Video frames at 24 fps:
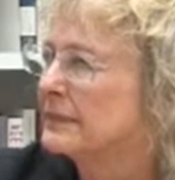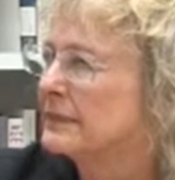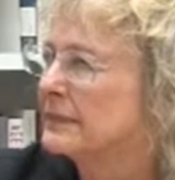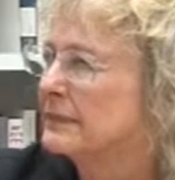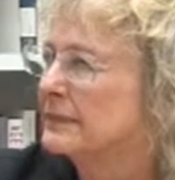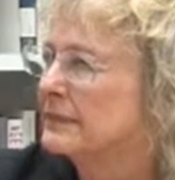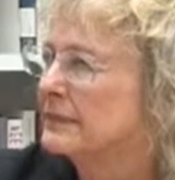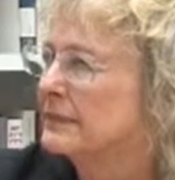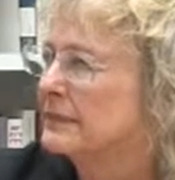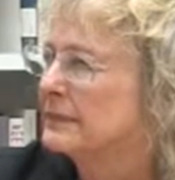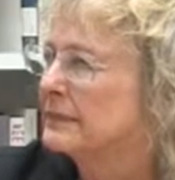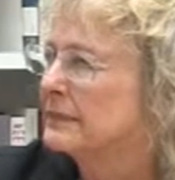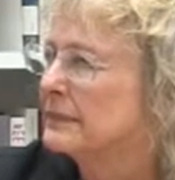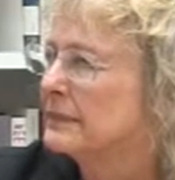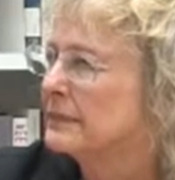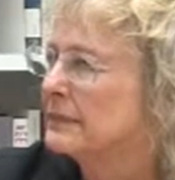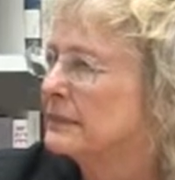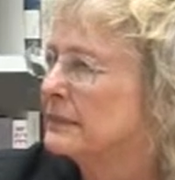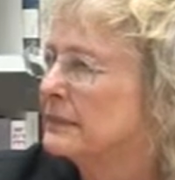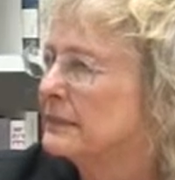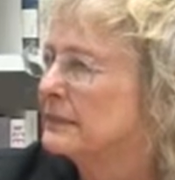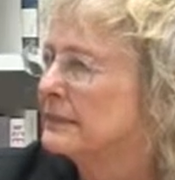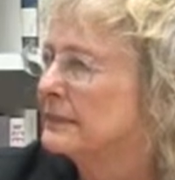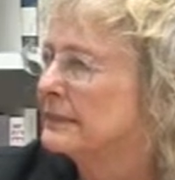Makes
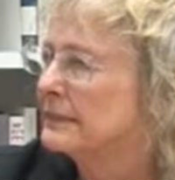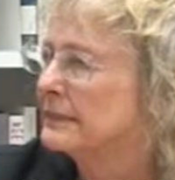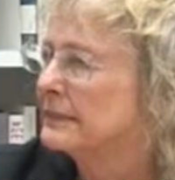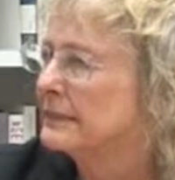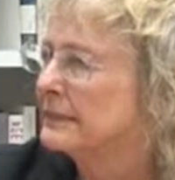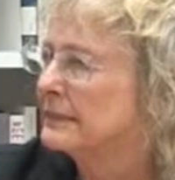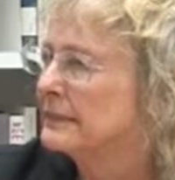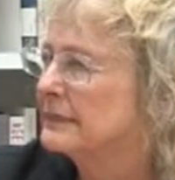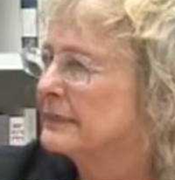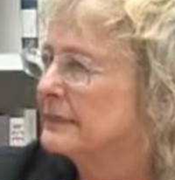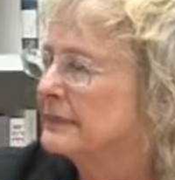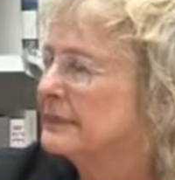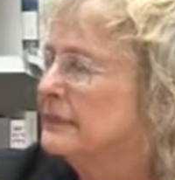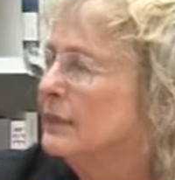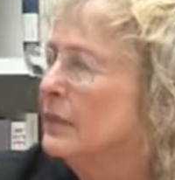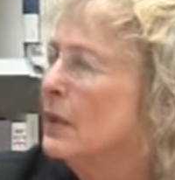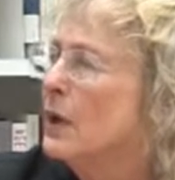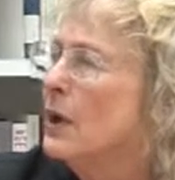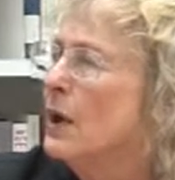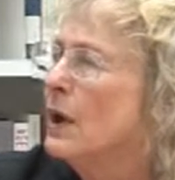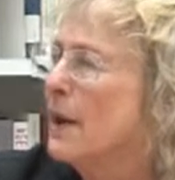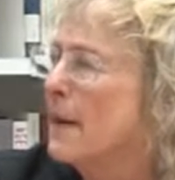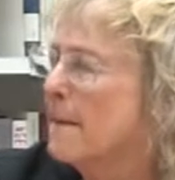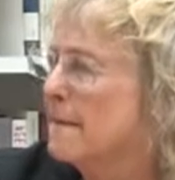intuitive sense. I
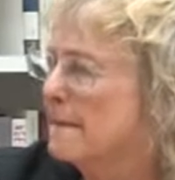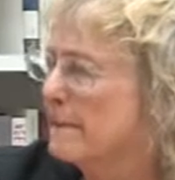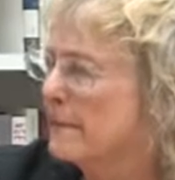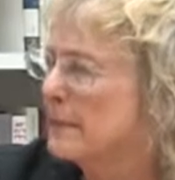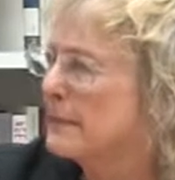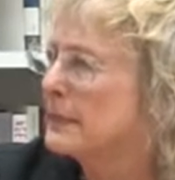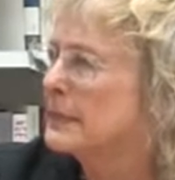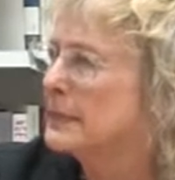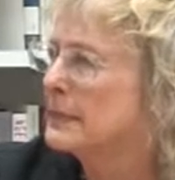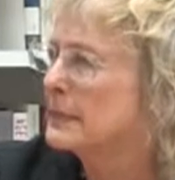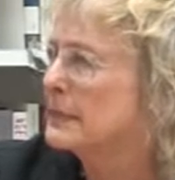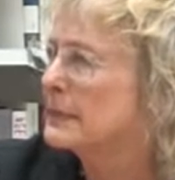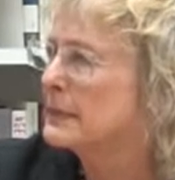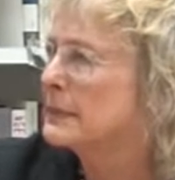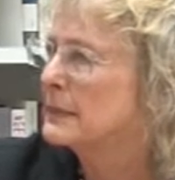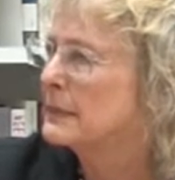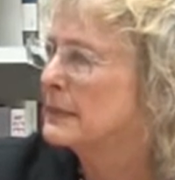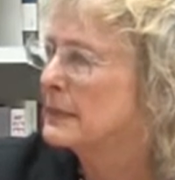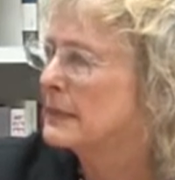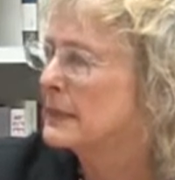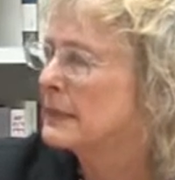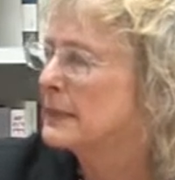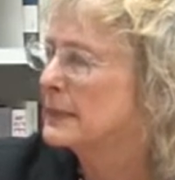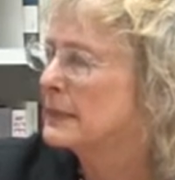mean, everyone would
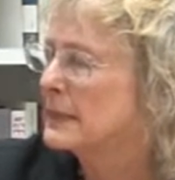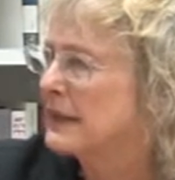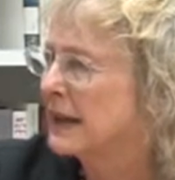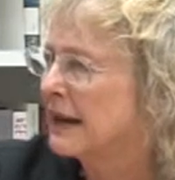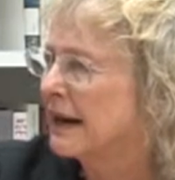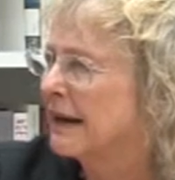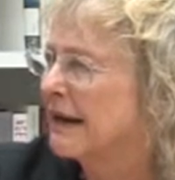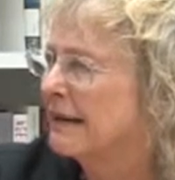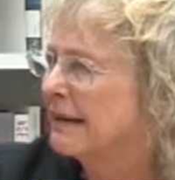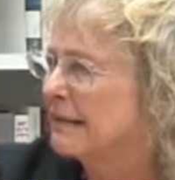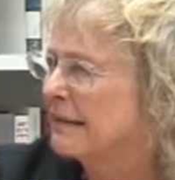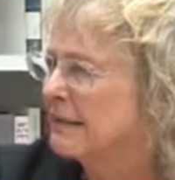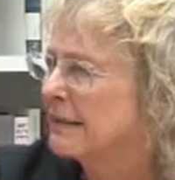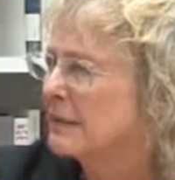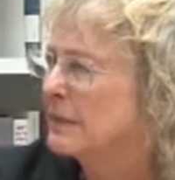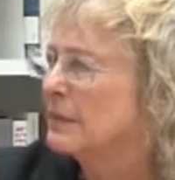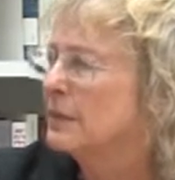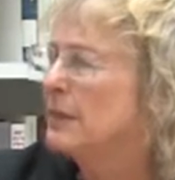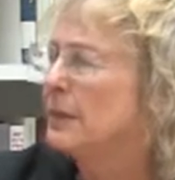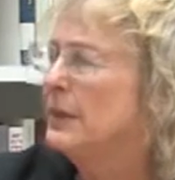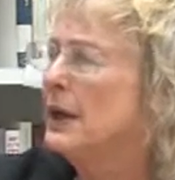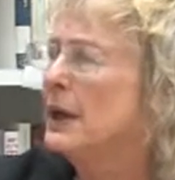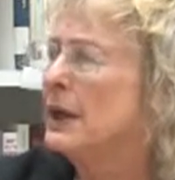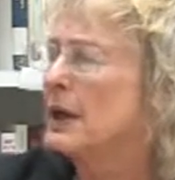subscribe to
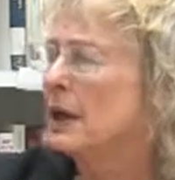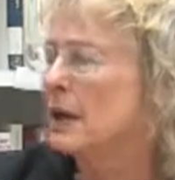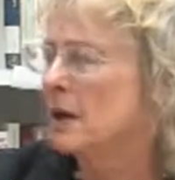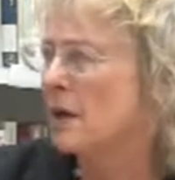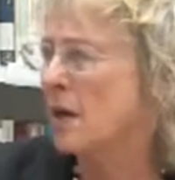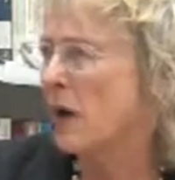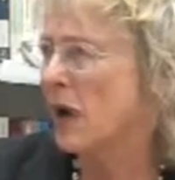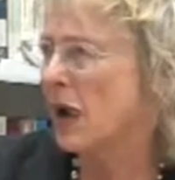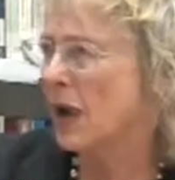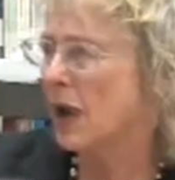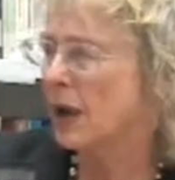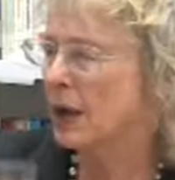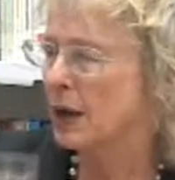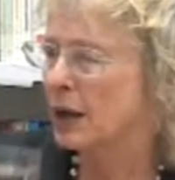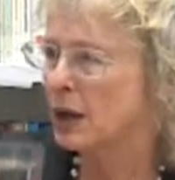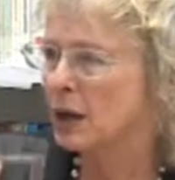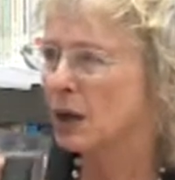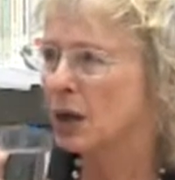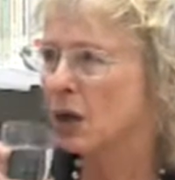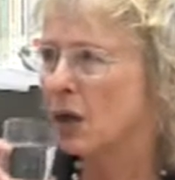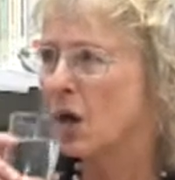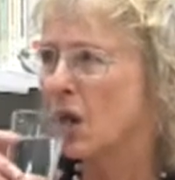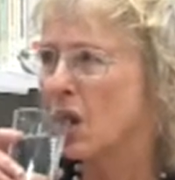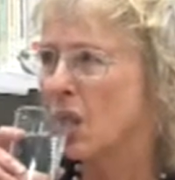good leaders
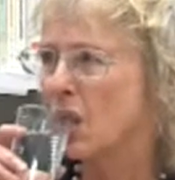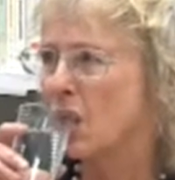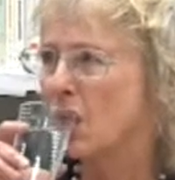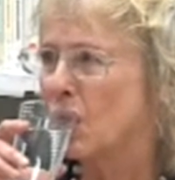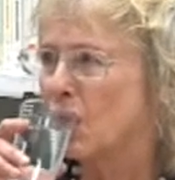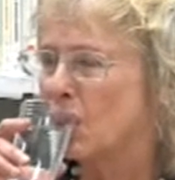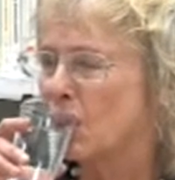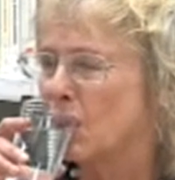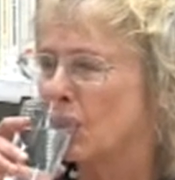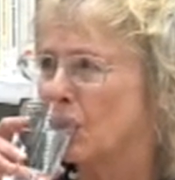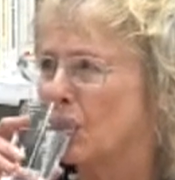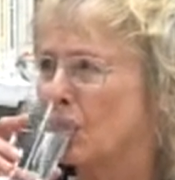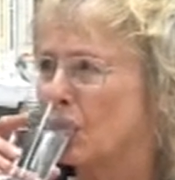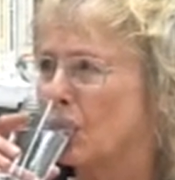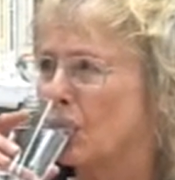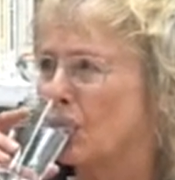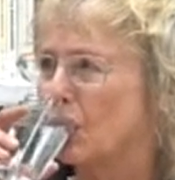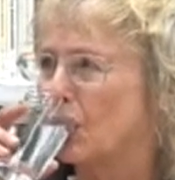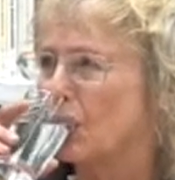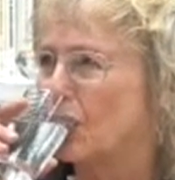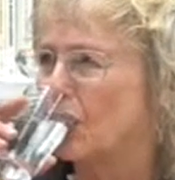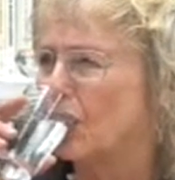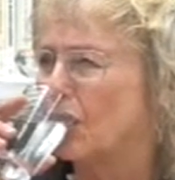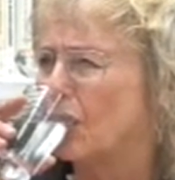are
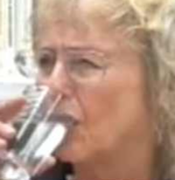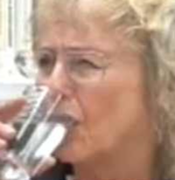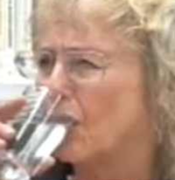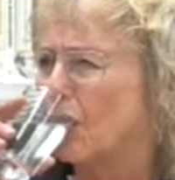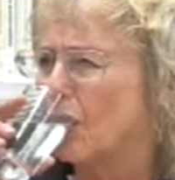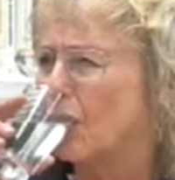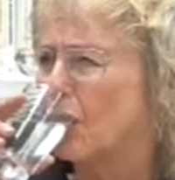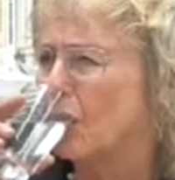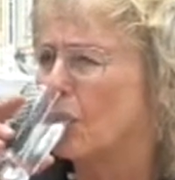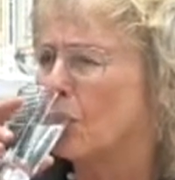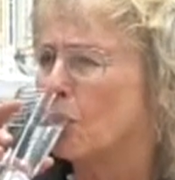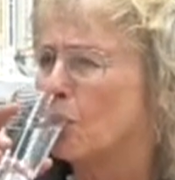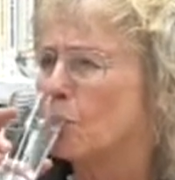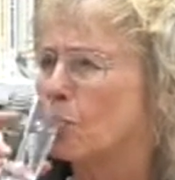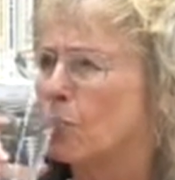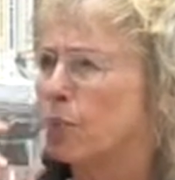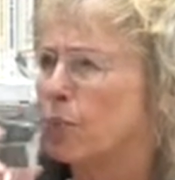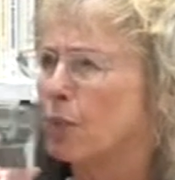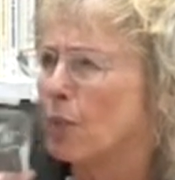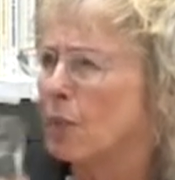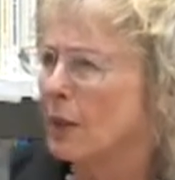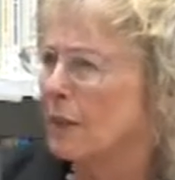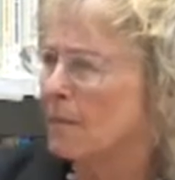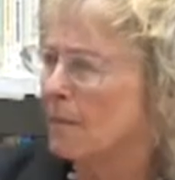positive, are fair,
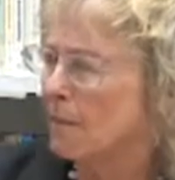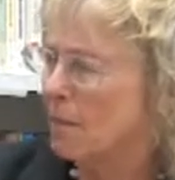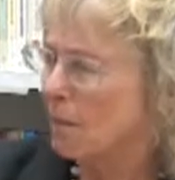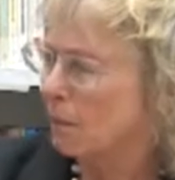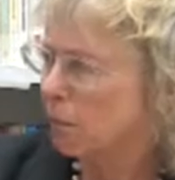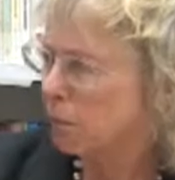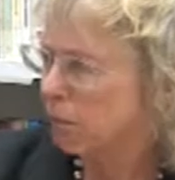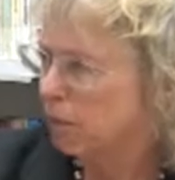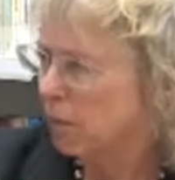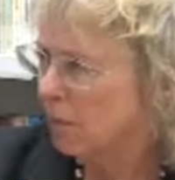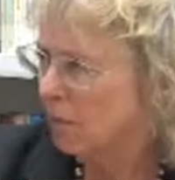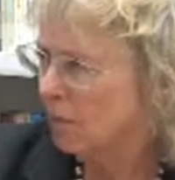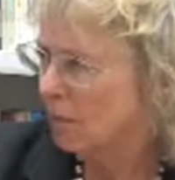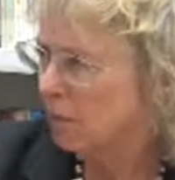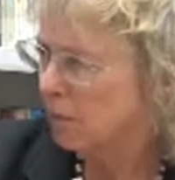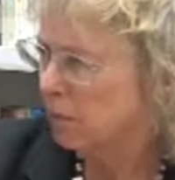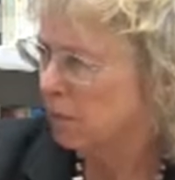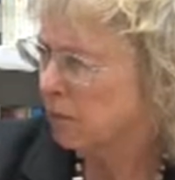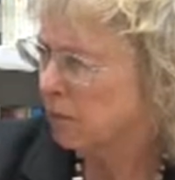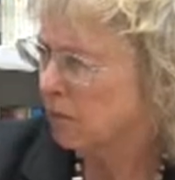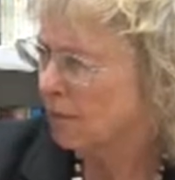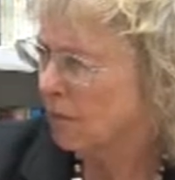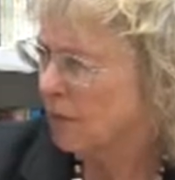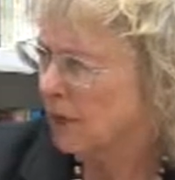create transparent
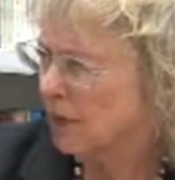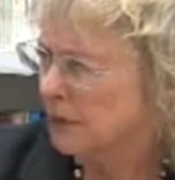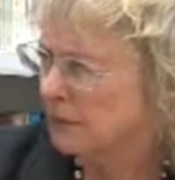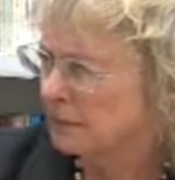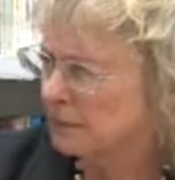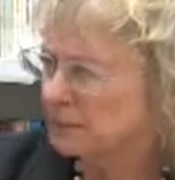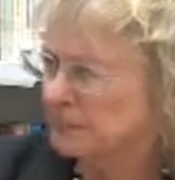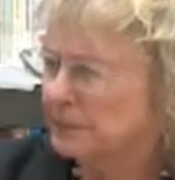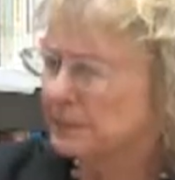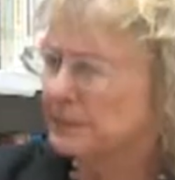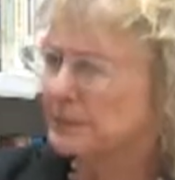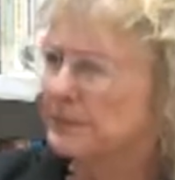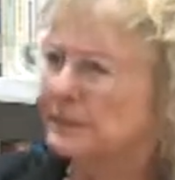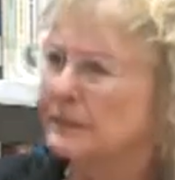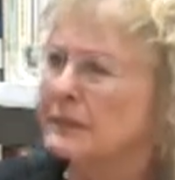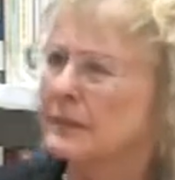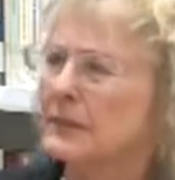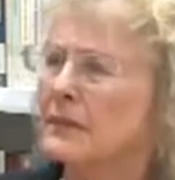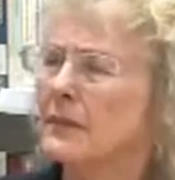and good situations.